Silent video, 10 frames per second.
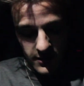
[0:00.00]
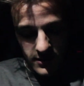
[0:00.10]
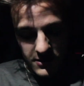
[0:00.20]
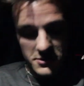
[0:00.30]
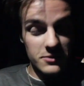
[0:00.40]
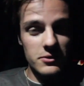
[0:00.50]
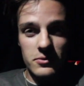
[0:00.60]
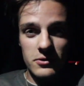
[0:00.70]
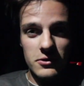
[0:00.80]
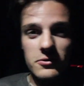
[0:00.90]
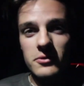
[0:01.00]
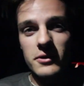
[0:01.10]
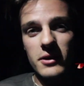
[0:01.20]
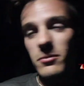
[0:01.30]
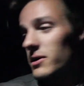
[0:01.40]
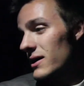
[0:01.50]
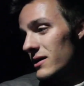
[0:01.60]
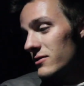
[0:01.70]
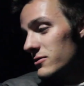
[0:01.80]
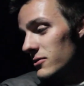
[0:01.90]
and it's gonna be really cool to get
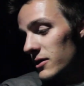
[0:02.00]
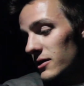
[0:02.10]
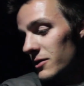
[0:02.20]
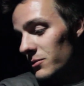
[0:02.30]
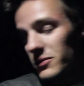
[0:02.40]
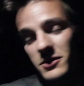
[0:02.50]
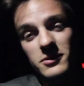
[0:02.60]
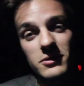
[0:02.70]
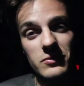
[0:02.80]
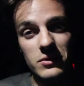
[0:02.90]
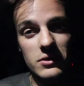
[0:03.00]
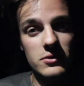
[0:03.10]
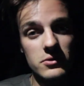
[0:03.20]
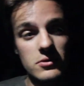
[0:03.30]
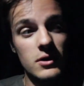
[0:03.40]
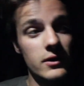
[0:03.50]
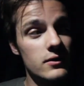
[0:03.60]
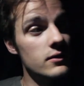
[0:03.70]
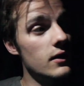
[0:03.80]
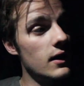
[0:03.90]
back into it and completely redo
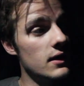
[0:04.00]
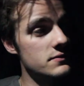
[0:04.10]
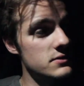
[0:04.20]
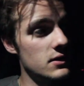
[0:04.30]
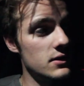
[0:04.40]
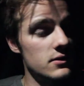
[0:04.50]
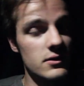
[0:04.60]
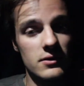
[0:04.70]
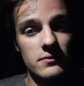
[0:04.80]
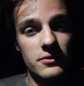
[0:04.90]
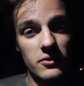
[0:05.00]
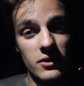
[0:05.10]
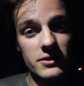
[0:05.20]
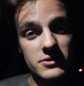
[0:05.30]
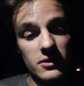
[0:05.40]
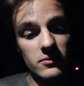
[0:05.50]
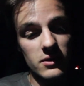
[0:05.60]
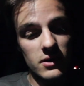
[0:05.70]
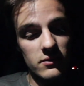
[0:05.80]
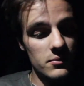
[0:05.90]
the half side of the garage that
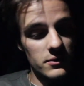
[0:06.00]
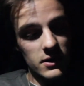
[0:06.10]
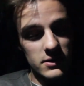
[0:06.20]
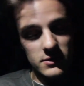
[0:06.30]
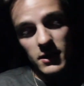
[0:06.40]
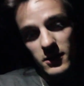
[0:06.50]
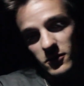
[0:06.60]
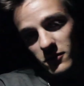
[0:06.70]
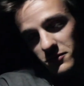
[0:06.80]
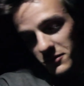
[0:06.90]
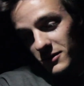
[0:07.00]
we have kind of taken over